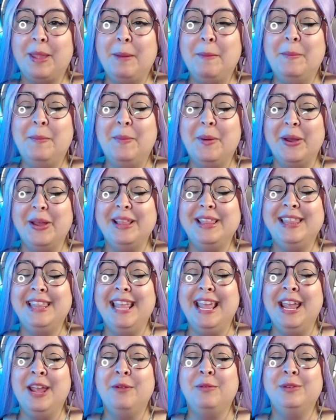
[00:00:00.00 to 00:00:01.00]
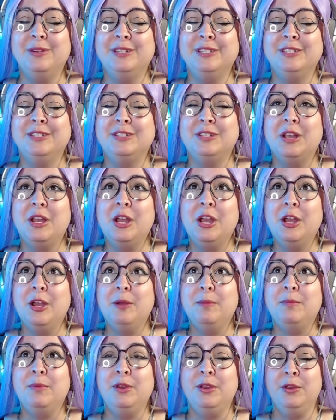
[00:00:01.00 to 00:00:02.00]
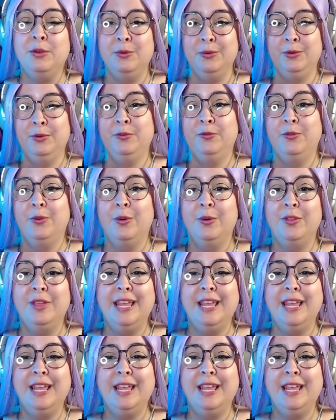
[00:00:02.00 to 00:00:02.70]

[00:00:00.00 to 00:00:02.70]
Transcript: But it was beautiful.